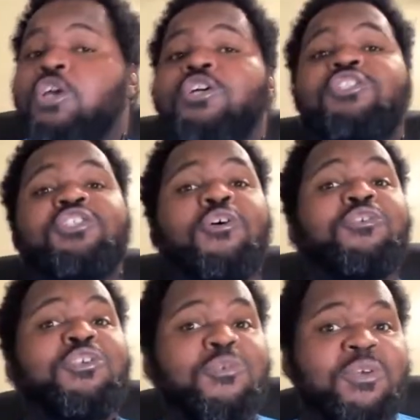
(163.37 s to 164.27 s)
So
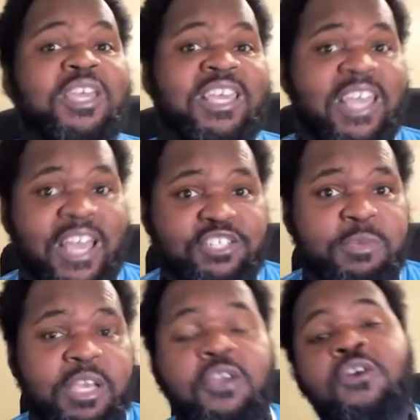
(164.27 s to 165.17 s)
you can
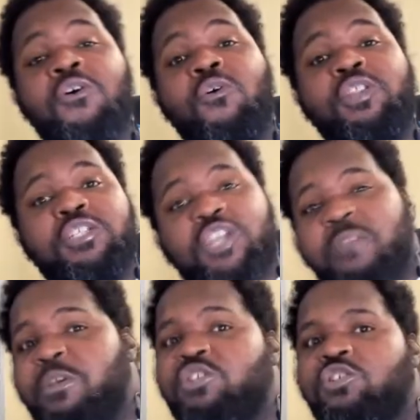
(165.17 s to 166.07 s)
catch me on the
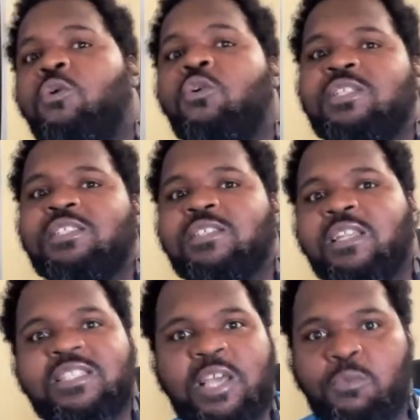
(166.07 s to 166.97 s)
JB Show on
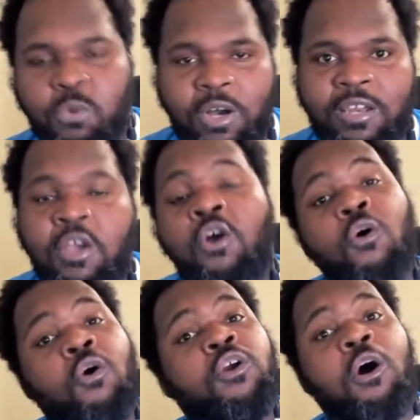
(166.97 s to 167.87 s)
Sundays at 1,
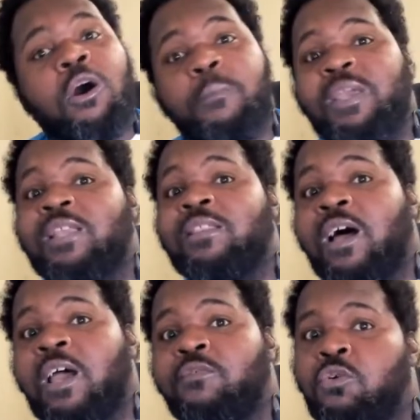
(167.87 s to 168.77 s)
on RBN
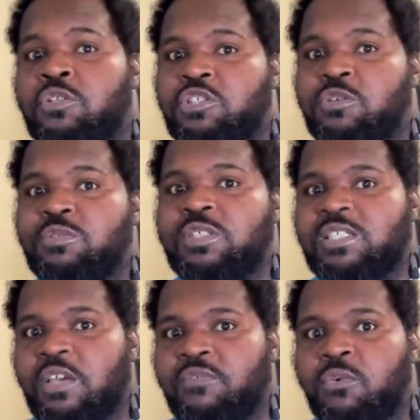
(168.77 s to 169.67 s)
Live on
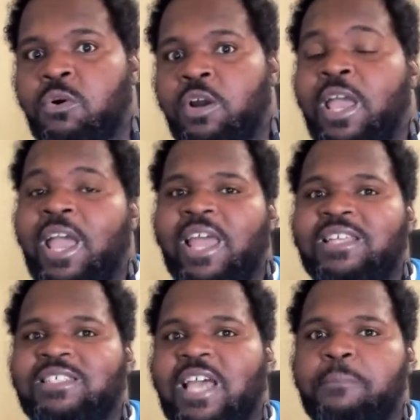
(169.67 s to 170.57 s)
Tuesdays at 4,
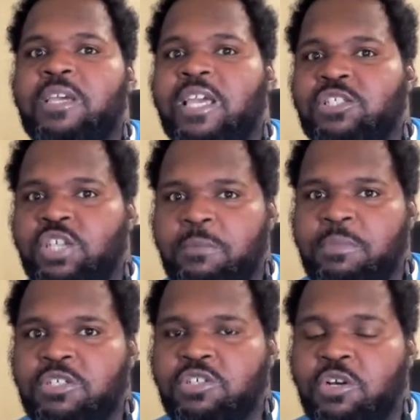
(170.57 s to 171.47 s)
and the Savvy and
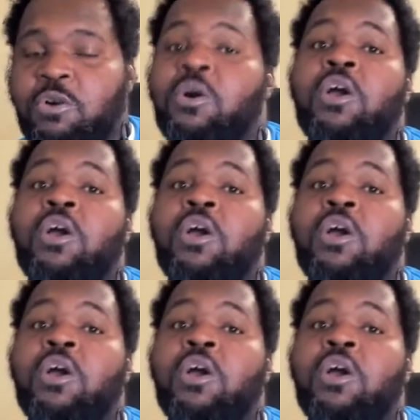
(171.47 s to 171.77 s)
JB Show